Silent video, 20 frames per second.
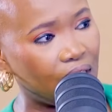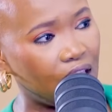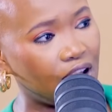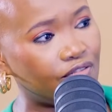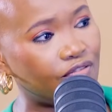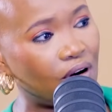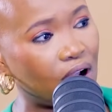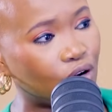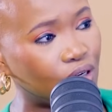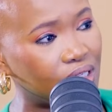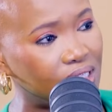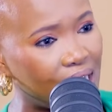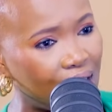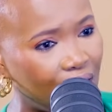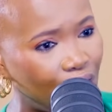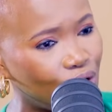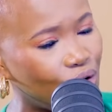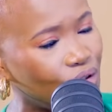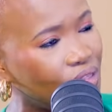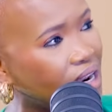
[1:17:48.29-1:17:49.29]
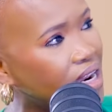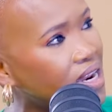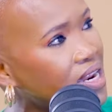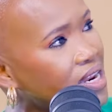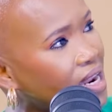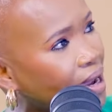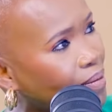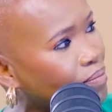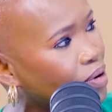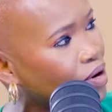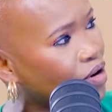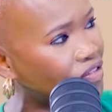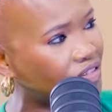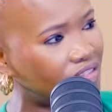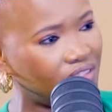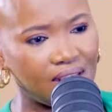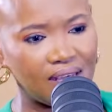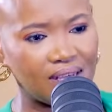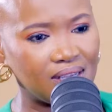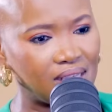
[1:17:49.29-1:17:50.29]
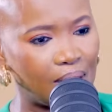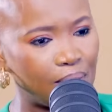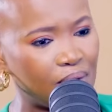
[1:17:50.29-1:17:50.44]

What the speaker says: If I could tell you the number of things.